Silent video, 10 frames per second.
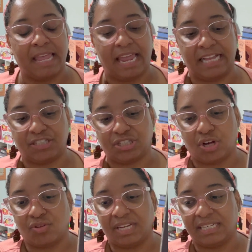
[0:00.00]
And
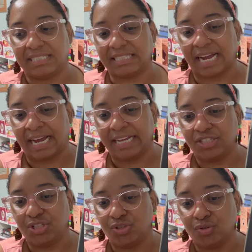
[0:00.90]
so they decide
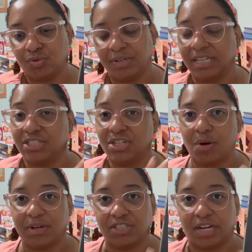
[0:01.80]
to get to
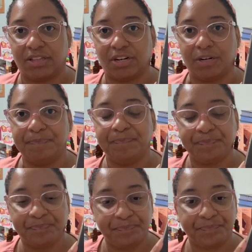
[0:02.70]
know each other.
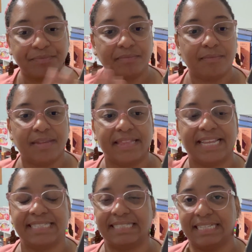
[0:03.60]

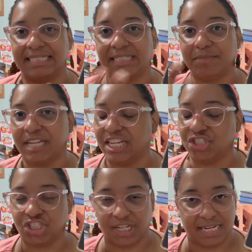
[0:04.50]
They sense some
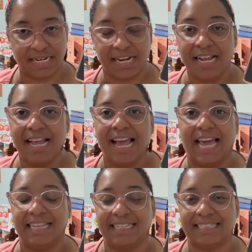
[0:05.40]
tension,
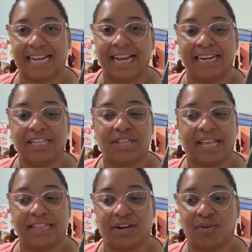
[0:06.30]
and they decide
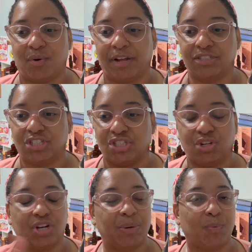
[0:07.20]
that they're going to just
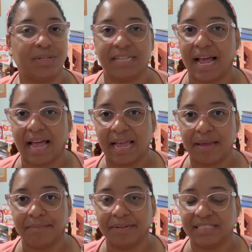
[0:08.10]
hook up one
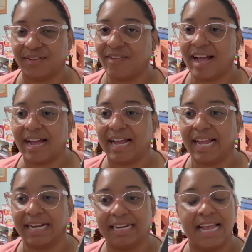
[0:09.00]
time, it's
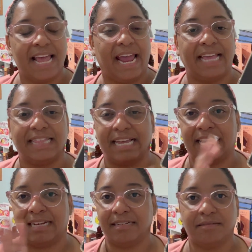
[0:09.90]
fine, and
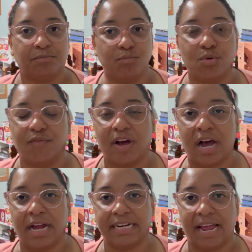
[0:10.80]
then move
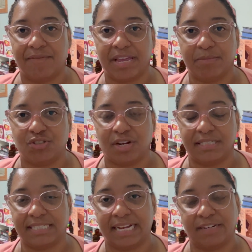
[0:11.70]
on and have chemistry
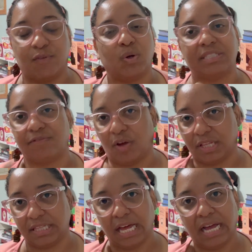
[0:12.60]
on set. And of course they fall
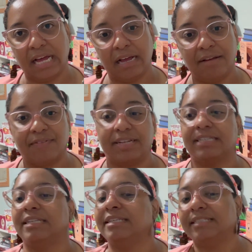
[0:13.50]
in love
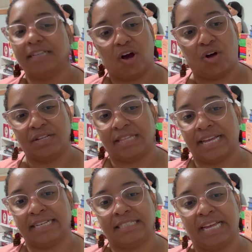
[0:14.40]
and all the
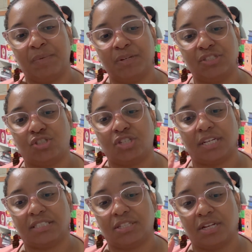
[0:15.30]
things. It was
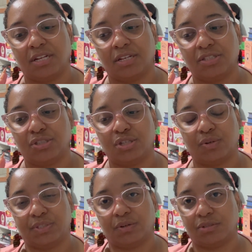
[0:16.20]
just
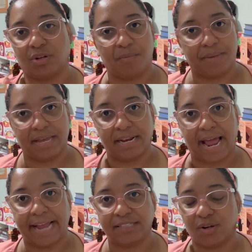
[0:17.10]
so mid.
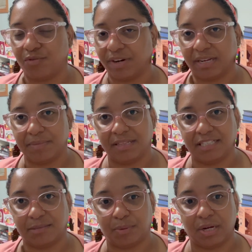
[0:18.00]
I don't recommend
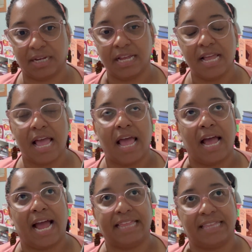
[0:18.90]
this book.
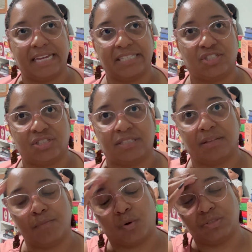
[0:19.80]
I think it's just
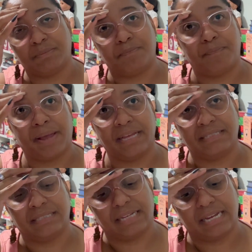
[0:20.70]
the most
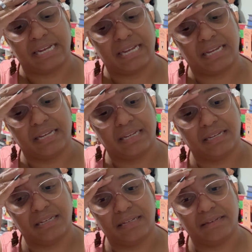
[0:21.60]
basic
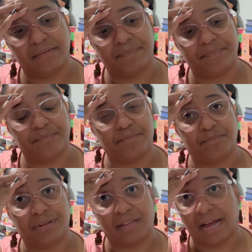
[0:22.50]

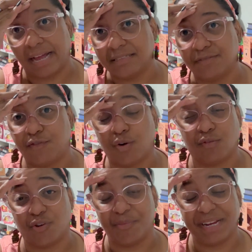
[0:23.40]
plot for
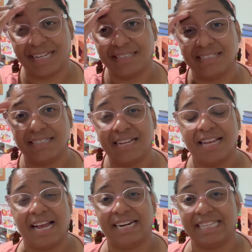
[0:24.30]
romance,
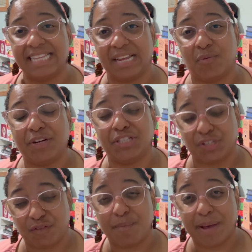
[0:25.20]
and I think we
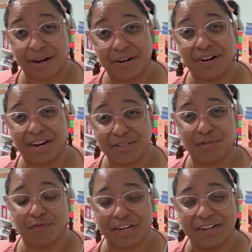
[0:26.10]
deserve better as
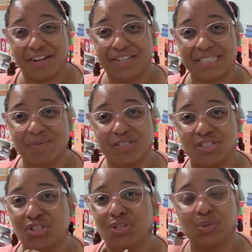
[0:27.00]
readers. It was
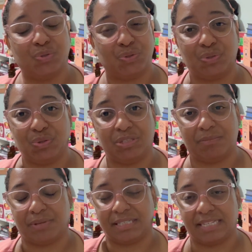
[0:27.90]
just too
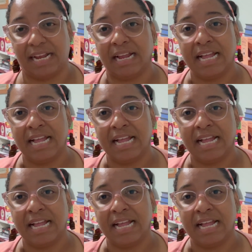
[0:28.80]
simplistic.